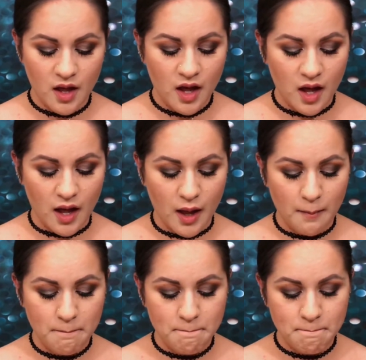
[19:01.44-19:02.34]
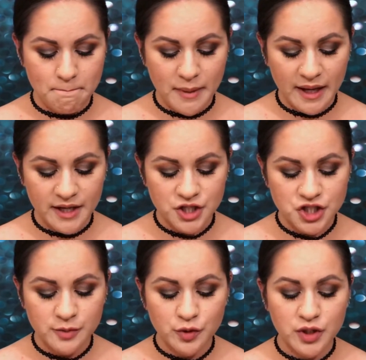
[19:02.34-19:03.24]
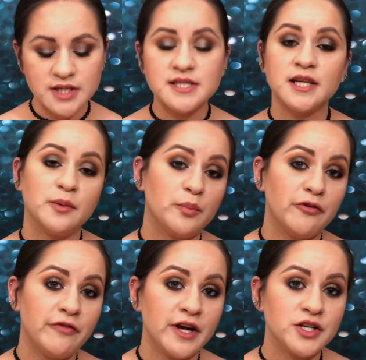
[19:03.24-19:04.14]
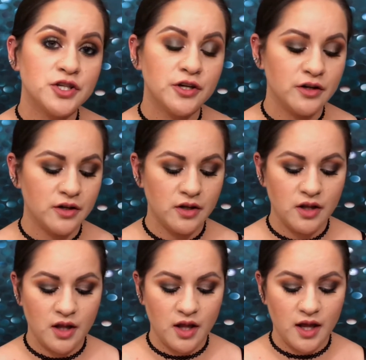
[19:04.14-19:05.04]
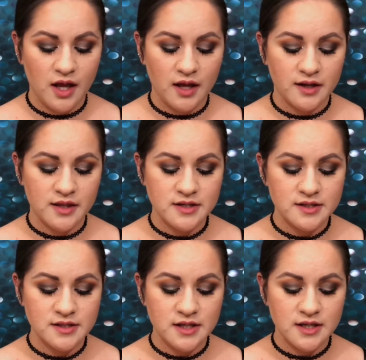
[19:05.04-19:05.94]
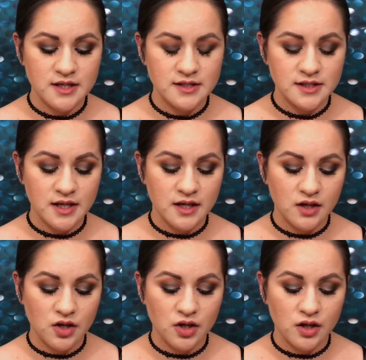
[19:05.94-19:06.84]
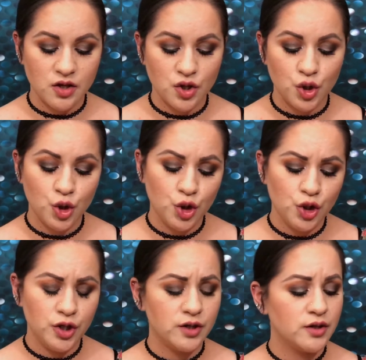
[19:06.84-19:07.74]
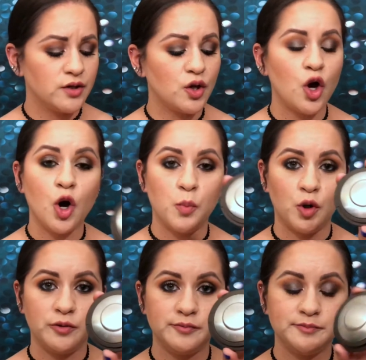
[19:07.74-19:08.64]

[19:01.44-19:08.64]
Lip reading: Becca Shimmer and Skin Perfector, and this is in Opal.